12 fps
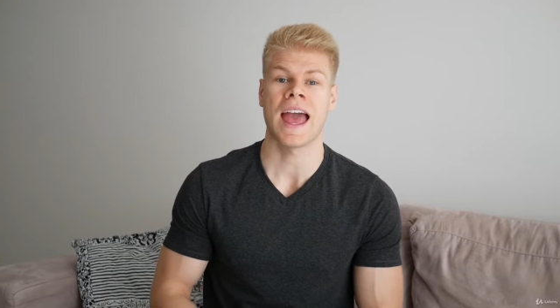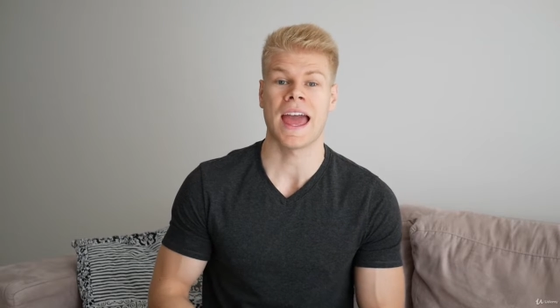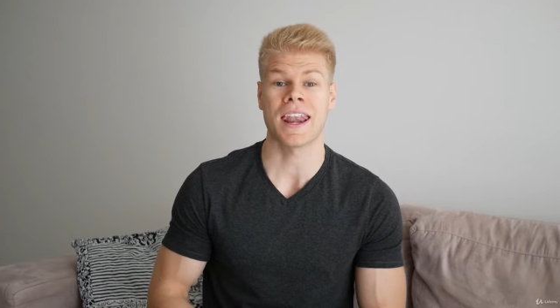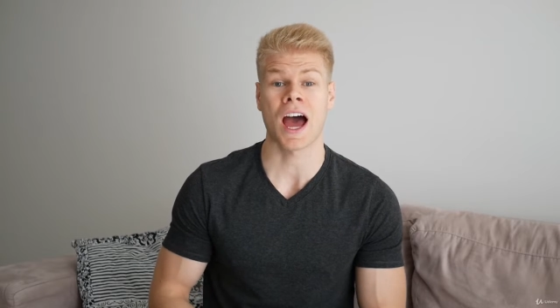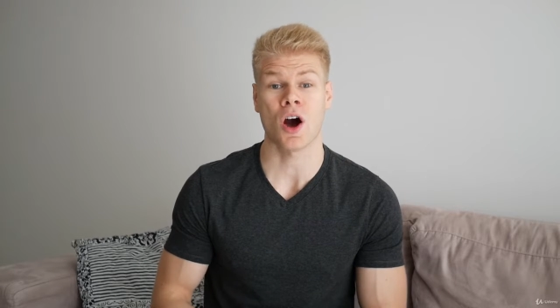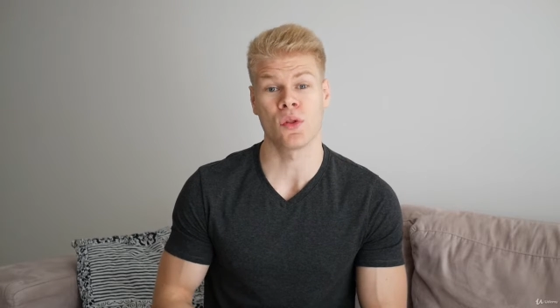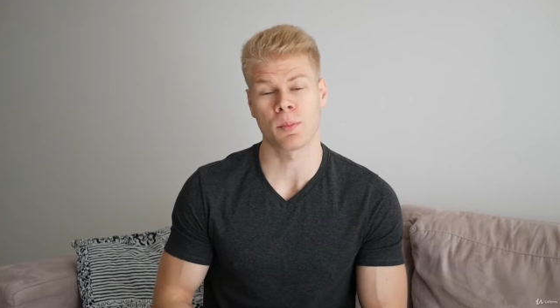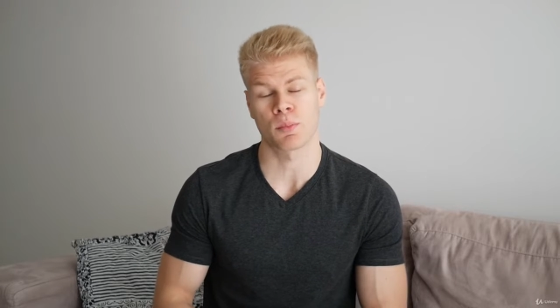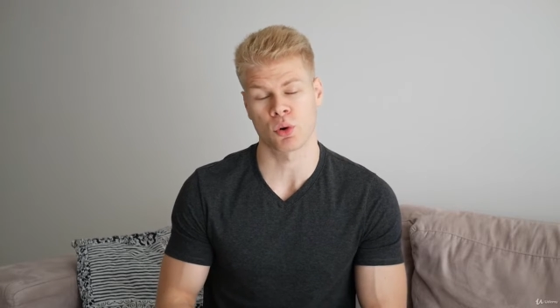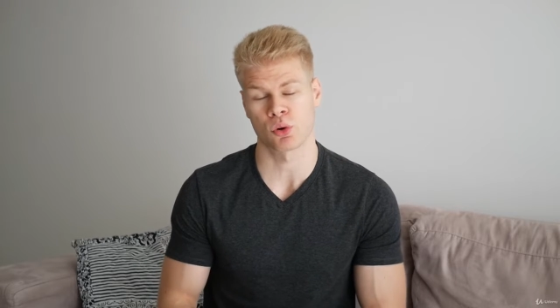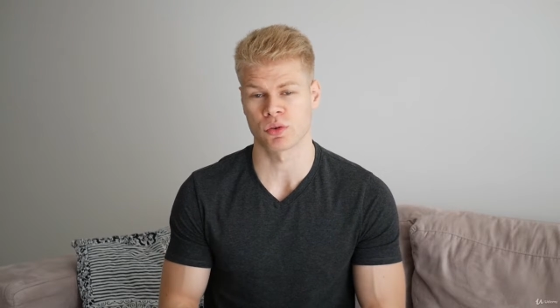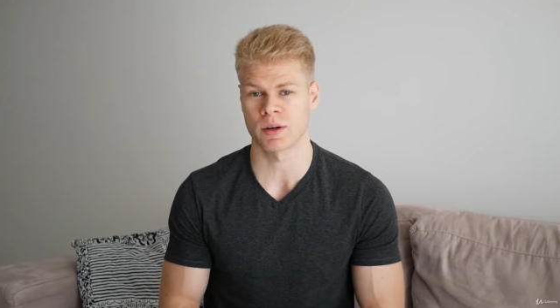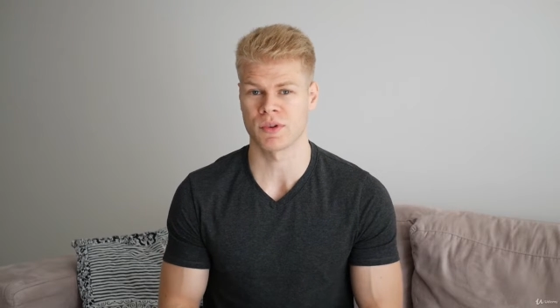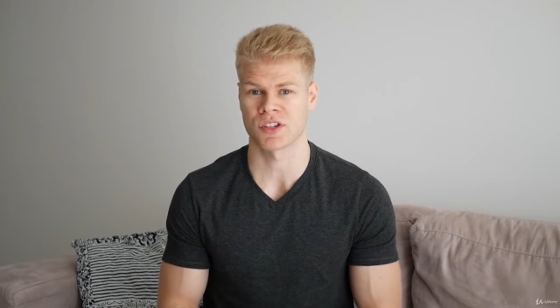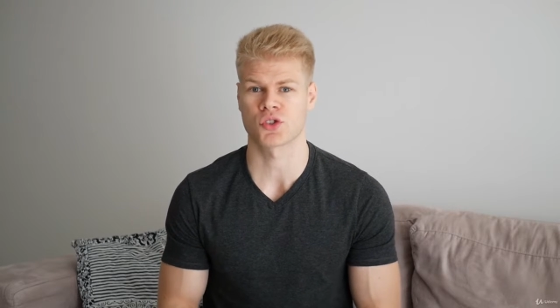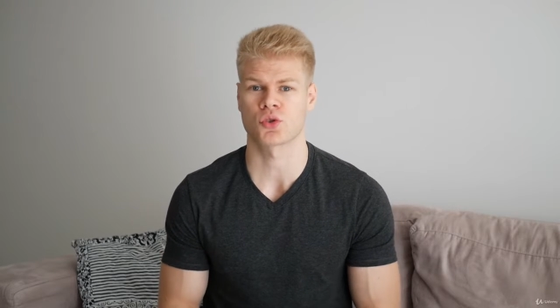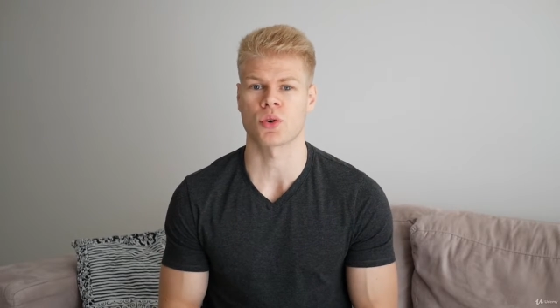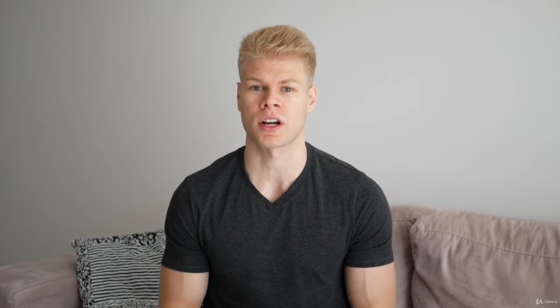and how the program
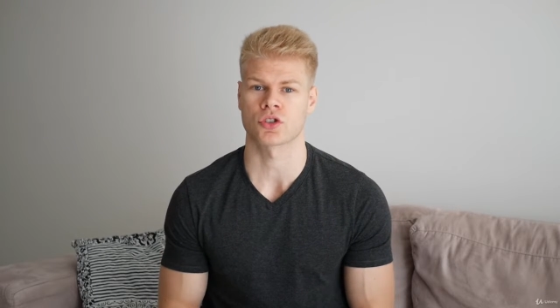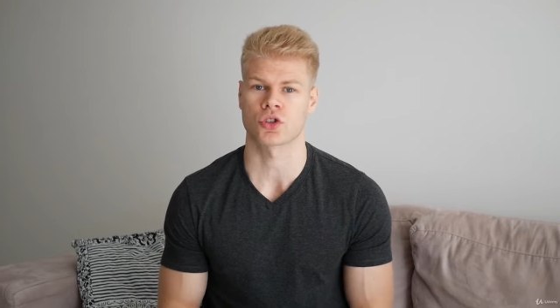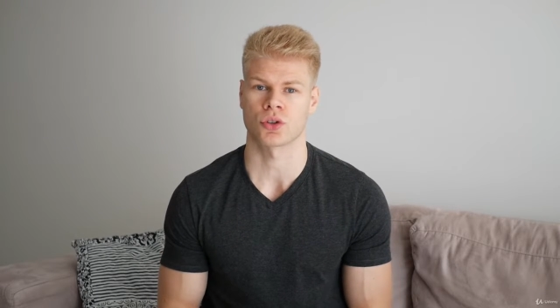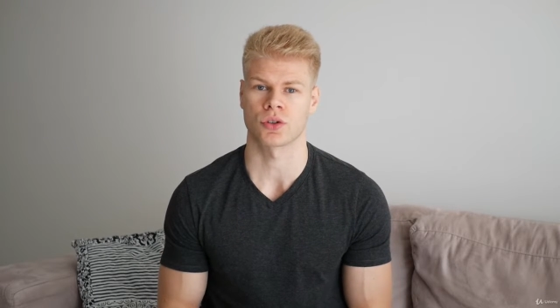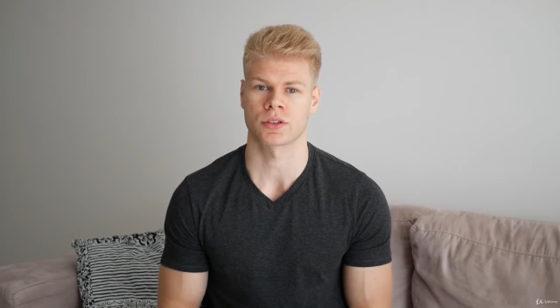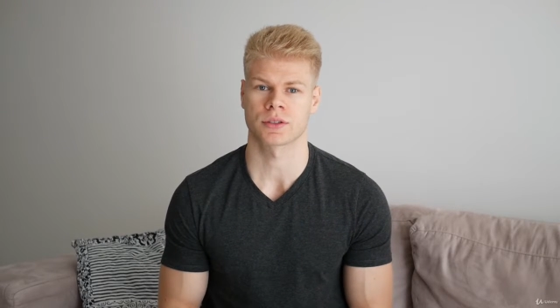is structured.